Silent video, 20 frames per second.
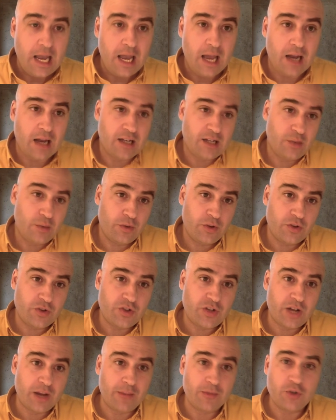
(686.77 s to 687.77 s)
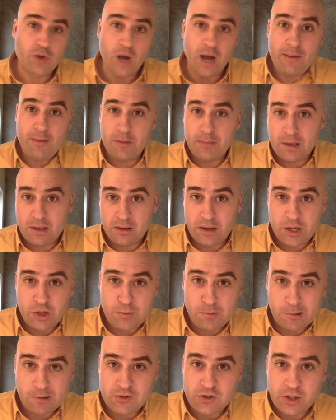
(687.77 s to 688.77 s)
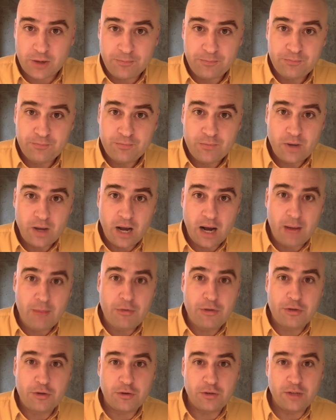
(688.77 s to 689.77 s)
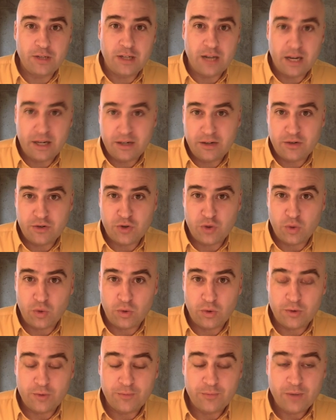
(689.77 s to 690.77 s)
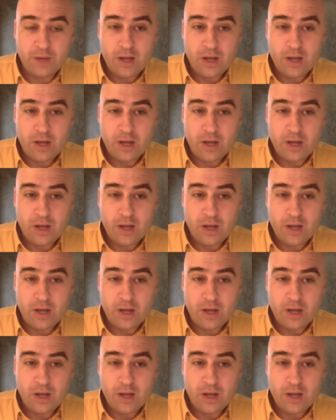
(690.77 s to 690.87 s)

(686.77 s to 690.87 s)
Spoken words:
And I deal with those times. So I'm a middle-aged person. I'm 39 years old.